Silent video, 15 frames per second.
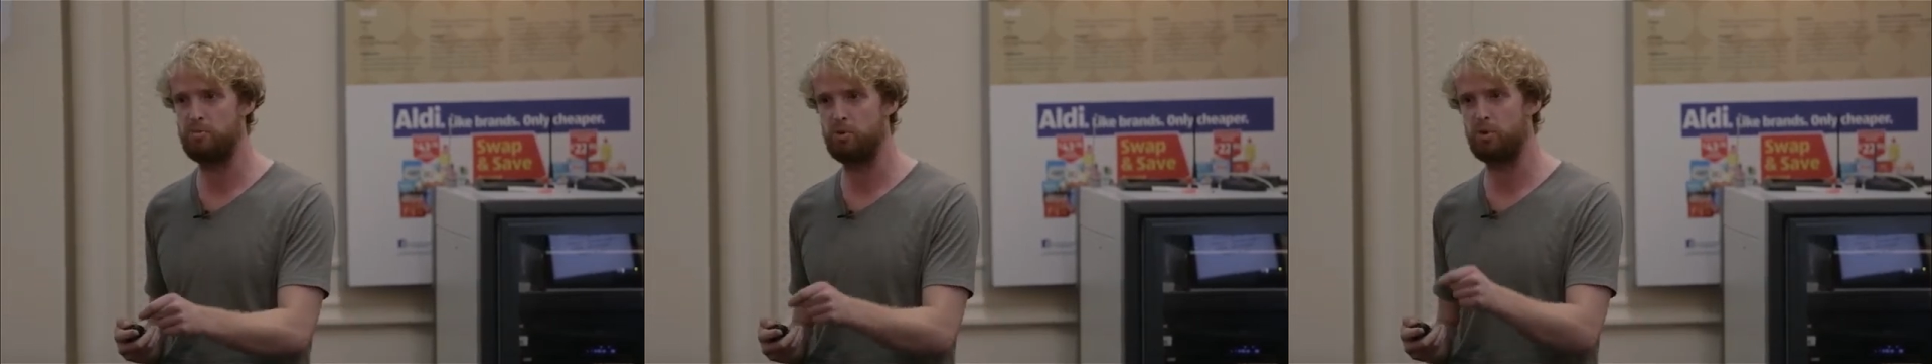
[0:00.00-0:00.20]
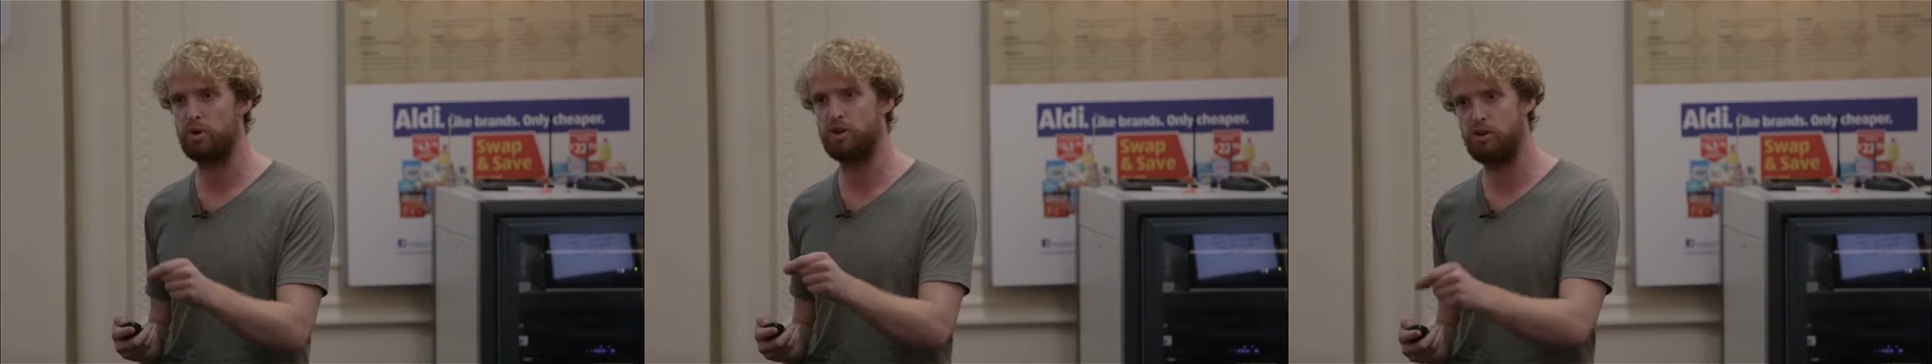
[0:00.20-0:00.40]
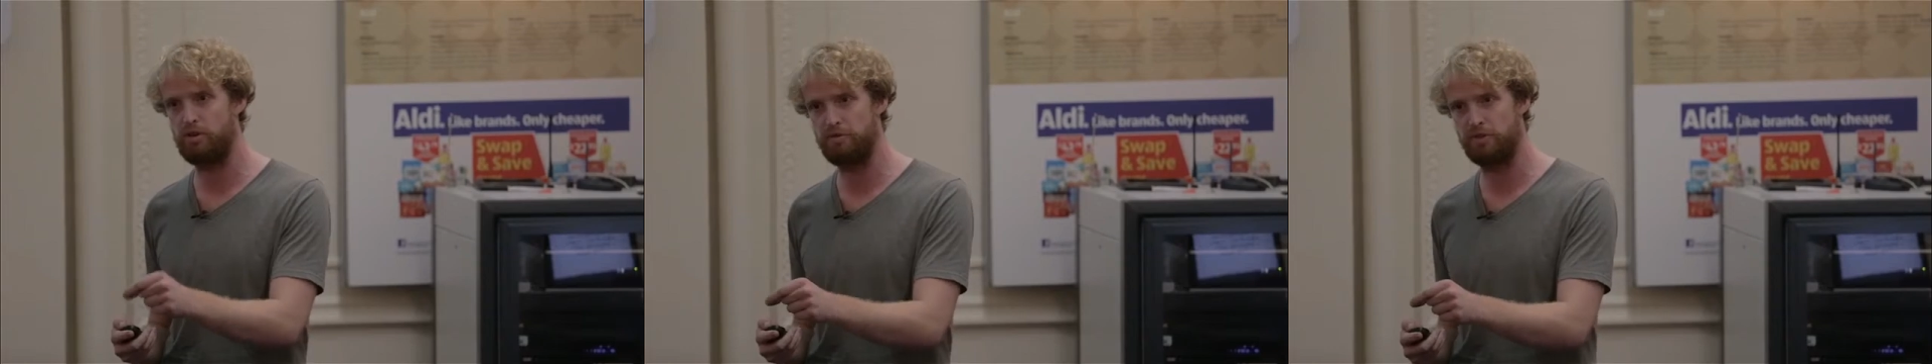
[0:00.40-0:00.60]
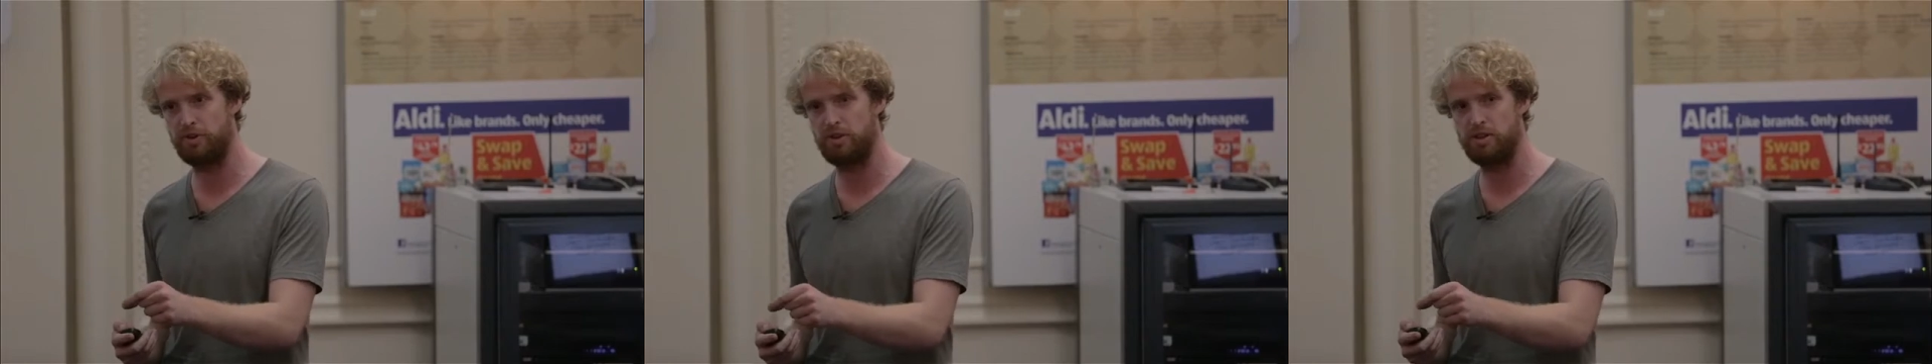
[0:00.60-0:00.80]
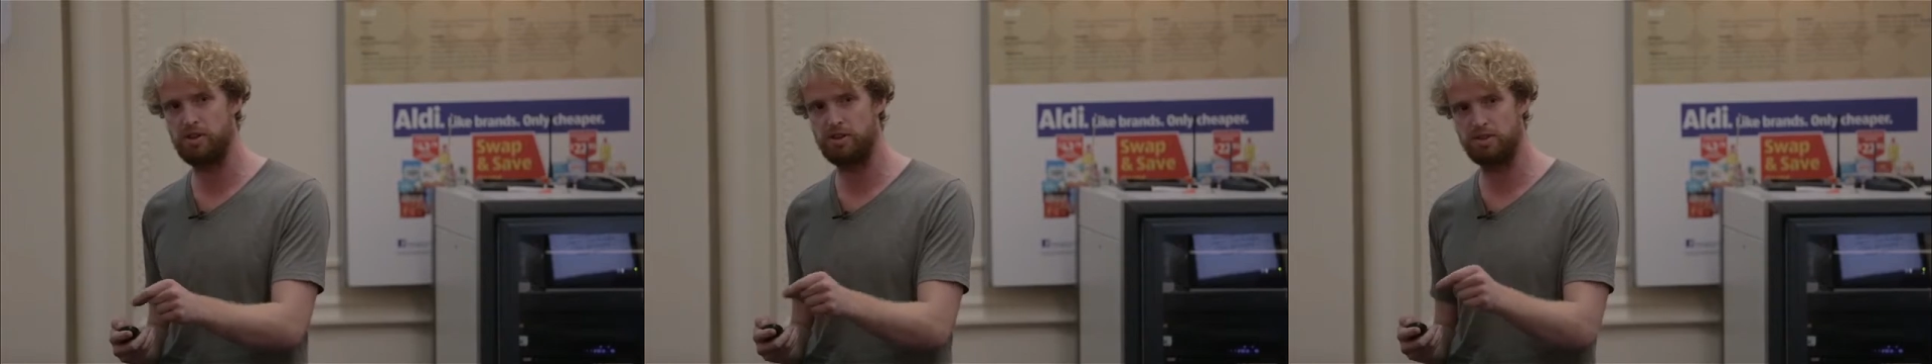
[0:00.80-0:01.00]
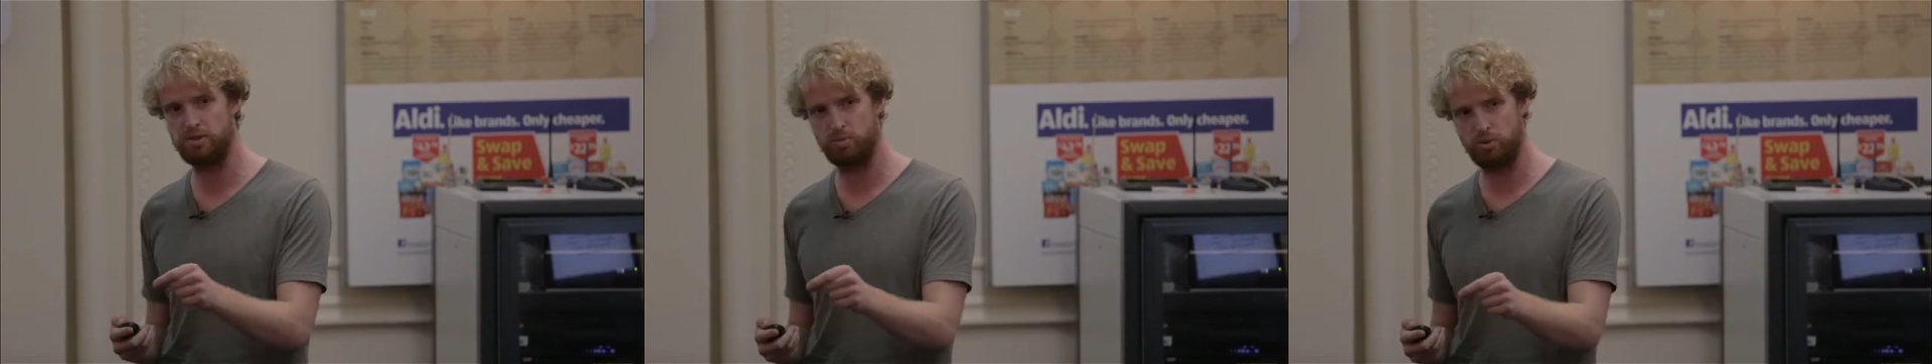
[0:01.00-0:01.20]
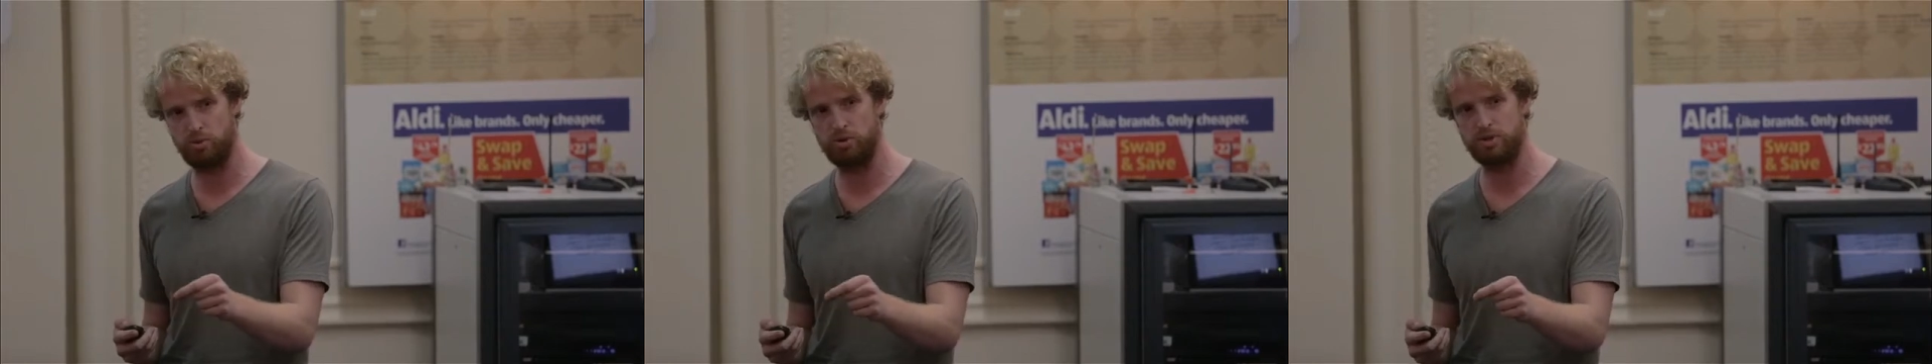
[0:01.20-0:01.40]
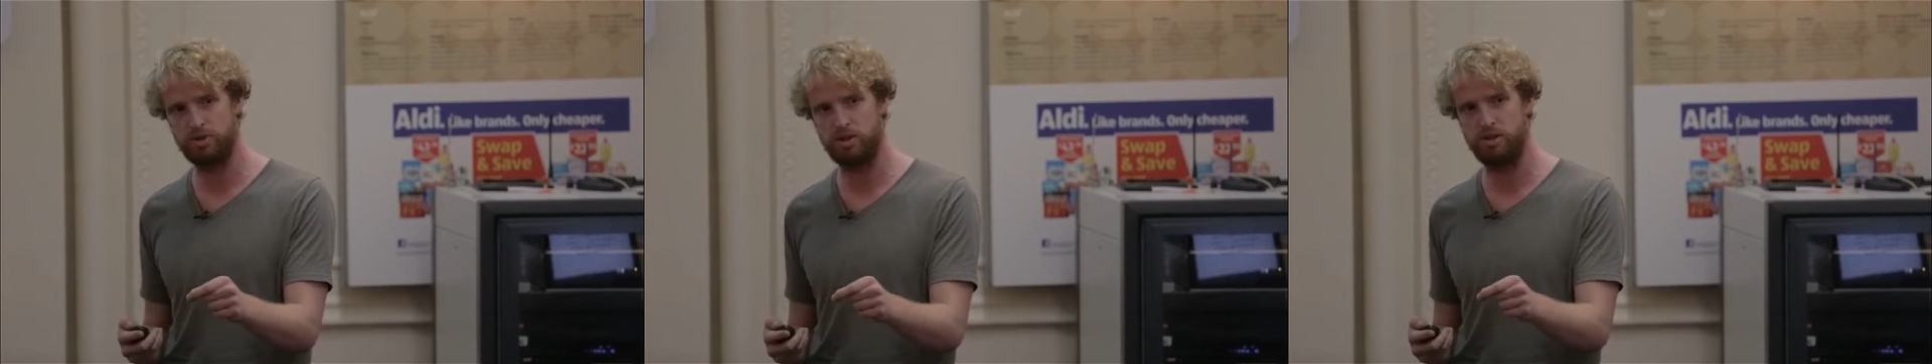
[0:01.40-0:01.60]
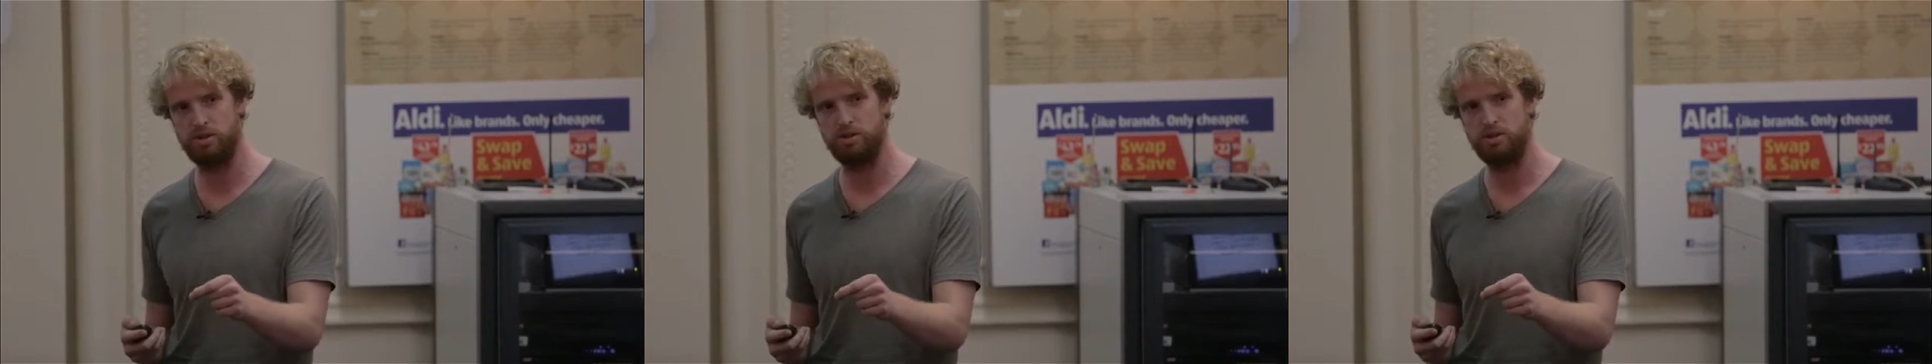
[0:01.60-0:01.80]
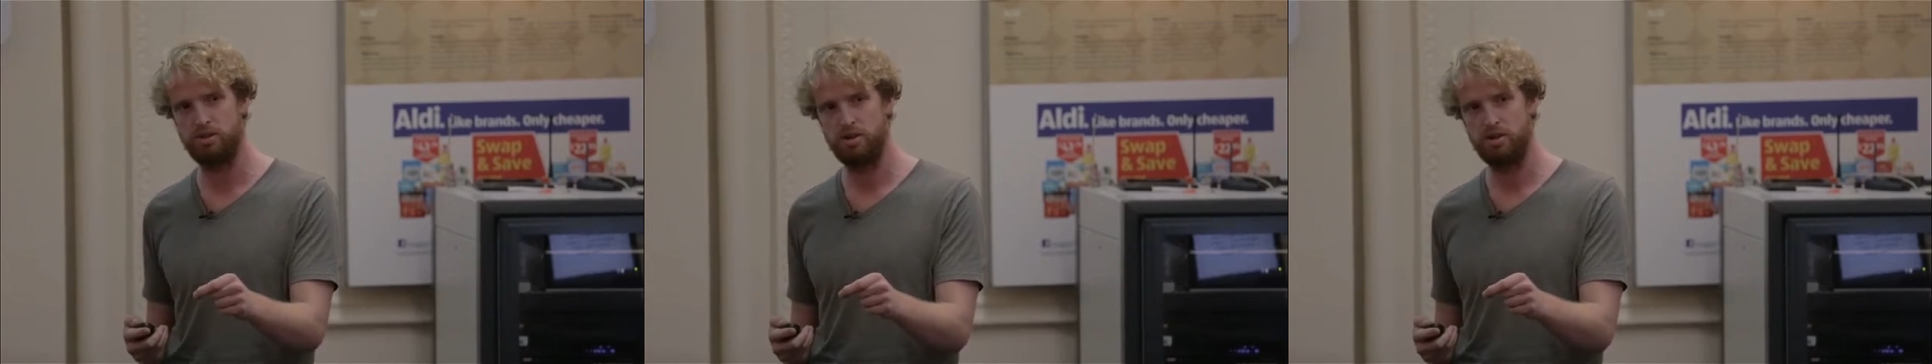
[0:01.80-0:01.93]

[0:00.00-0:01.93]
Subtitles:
but we're confident this is watertight.